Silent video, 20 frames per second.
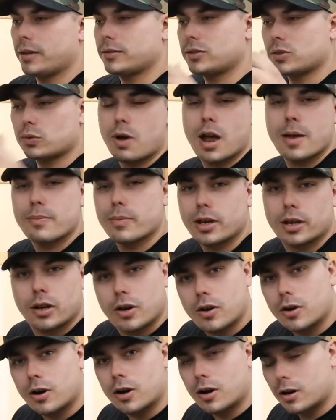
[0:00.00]
swipe my
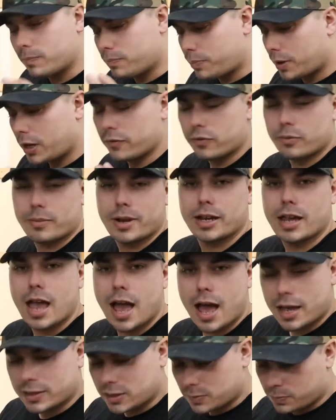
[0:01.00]
card, pay for my
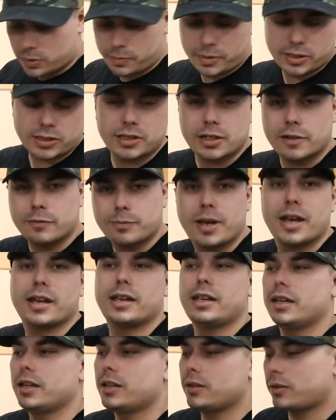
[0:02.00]
gas, put my stuff
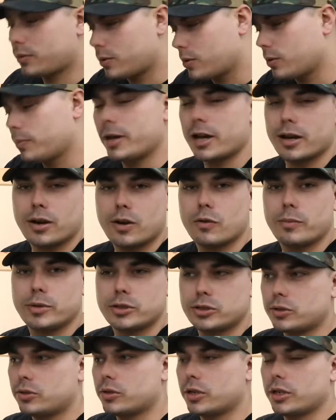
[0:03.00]
back in, throw it back over my
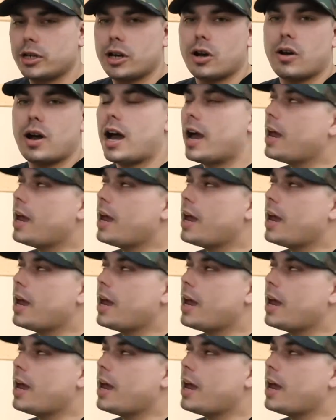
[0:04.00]
shoulder and go.